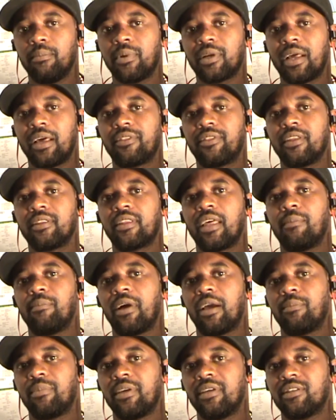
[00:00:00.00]
But I think that
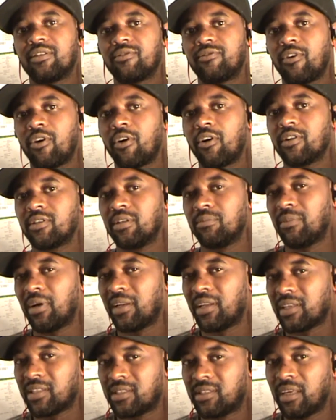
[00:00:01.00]
might be as far as it might
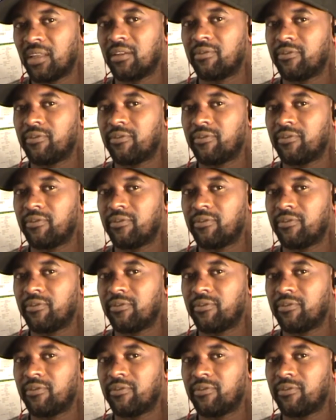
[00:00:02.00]
extend